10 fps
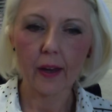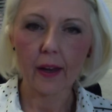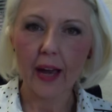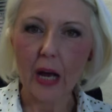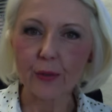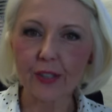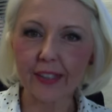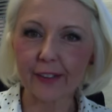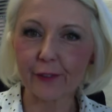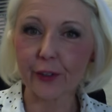How to
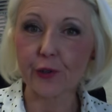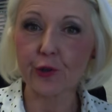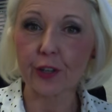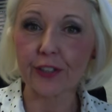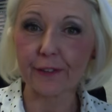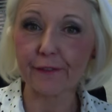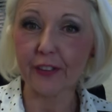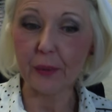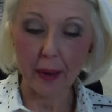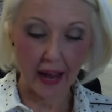give constructive
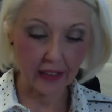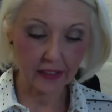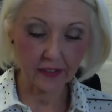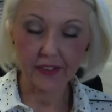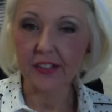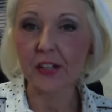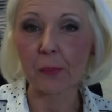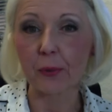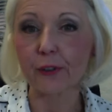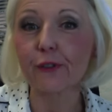feedback,
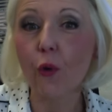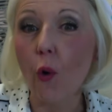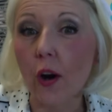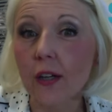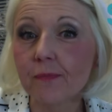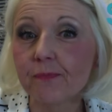number four.